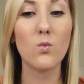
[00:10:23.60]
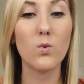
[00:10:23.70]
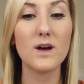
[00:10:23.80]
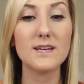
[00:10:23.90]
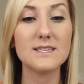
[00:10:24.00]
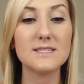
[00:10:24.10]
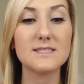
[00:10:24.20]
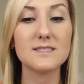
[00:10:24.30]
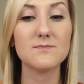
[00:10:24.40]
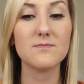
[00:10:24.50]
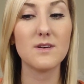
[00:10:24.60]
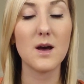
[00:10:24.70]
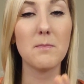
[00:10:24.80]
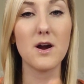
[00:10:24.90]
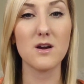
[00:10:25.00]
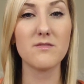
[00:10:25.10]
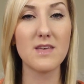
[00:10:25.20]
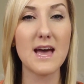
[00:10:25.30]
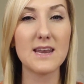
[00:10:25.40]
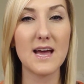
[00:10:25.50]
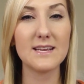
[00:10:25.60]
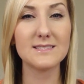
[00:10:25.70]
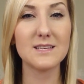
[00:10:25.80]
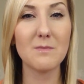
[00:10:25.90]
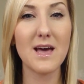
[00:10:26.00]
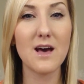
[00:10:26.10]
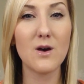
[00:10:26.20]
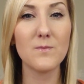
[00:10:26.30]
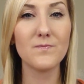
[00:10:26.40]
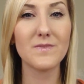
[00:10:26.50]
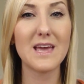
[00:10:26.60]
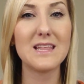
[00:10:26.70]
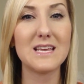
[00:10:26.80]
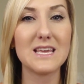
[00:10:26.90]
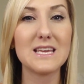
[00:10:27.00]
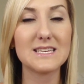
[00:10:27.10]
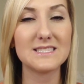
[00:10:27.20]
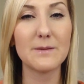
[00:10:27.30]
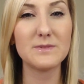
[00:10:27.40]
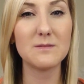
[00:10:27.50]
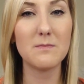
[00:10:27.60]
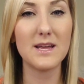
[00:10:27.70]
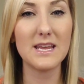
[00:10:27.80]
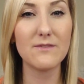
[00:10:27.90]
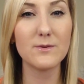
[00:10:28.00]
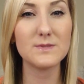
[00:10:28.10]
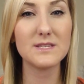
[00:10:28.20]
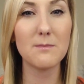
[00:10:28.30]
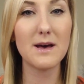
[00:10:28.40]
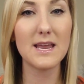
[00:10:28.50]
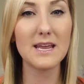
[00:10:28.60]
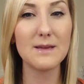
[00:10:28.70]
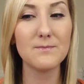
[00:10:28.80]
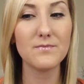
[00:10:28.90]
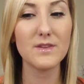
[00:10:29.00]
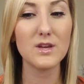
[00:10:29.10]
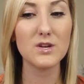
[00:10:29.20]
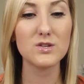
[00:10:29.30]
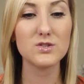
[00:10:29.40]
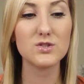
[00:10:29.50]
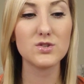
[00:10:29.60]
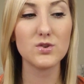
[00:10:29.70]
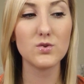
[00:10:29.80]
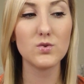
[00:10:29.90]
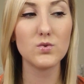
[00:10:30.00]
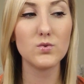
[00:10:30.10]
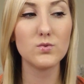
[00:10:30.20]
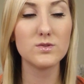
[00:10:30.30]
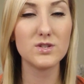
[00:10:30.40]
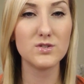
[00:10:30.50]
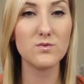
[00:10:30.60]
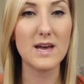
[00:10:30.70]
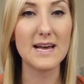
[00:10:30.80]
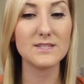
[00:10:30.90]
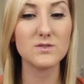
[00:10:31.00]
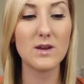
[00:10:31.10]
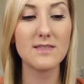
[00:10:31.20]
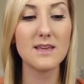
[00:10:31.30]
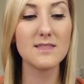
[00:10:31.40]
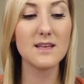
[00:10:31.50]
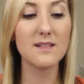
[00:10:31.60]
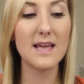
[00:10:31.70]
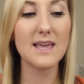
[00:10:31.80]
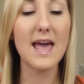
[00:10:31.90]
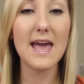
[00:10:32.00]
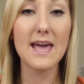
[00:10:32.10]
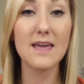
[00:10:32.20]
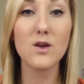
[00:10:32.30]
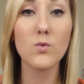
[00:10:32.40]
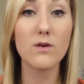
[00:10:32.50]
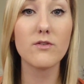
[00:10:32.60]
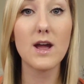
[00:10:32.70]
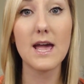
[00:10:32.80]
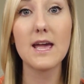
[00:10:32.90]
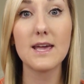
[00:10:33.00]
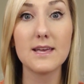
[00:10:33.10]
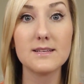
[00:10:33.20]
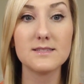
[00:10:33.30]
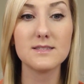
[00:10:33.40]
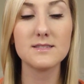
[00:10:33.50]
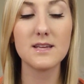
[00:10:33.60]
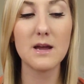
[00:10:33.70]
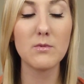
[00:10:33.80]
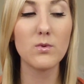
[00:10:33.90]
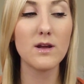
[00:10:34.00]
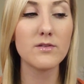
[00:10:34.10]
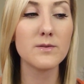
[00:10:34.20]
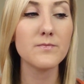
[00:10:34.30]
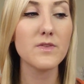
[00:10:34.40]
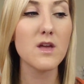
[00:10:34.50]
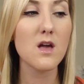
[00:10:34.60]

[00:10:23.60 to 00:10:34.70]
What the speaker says: was a part of that night somehow, and that he accepted money from somebody to do that. So I think that like whoever A is this time or whatever,